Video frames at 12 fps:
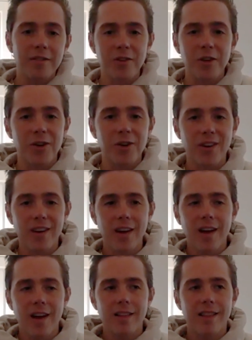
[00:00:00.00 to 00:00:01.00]
So
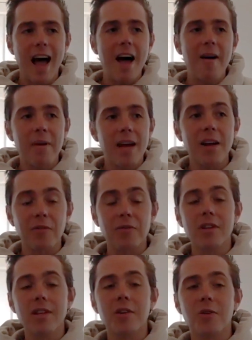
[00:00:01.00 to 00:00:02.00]
that made it
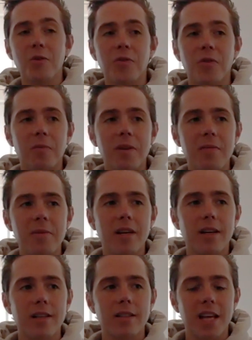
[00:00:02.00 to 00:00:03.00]
really cool for me
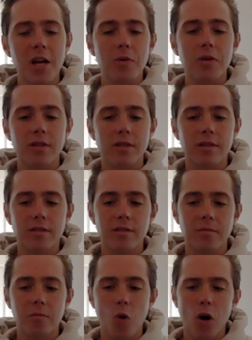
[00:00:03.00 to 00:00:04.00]
because it was
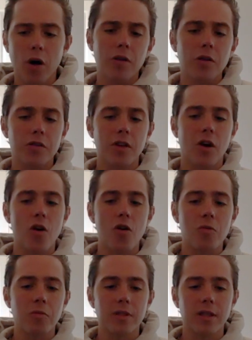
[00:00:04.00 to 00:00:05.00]
more close to home,